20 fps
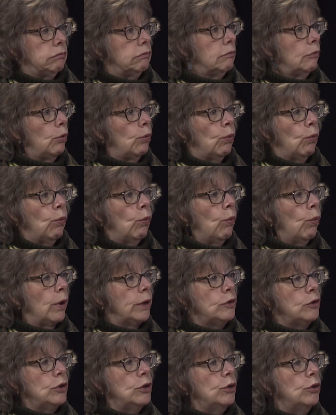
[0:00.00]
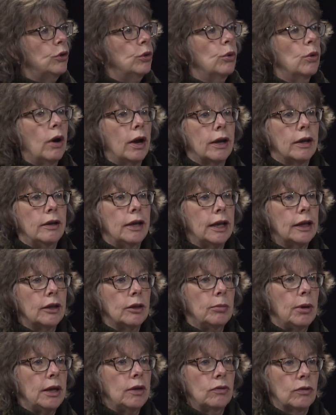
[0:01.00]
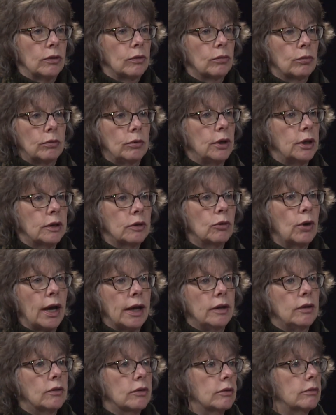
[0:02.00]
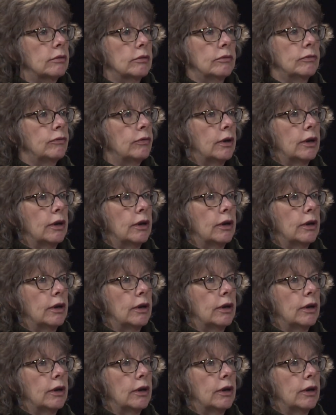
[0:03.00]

What do you do on a daily basis? What kinds of